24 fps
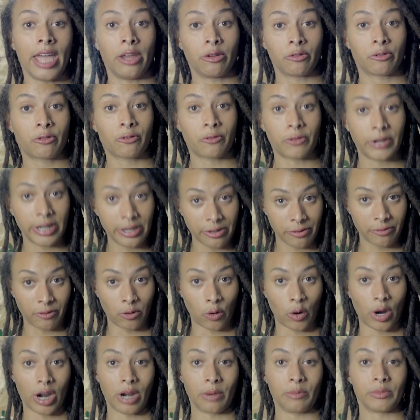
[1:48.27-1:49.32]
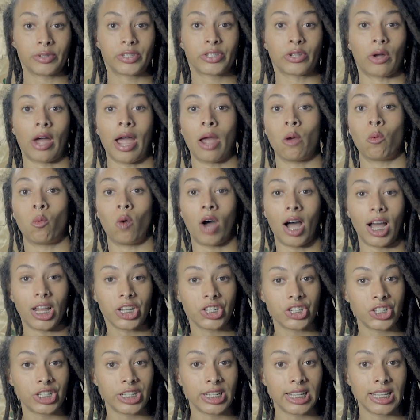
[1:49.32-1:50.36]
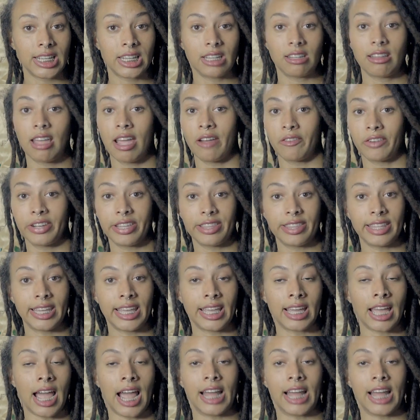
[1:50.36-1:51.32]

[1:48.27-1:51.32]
In Freeform, so I washed it, everything.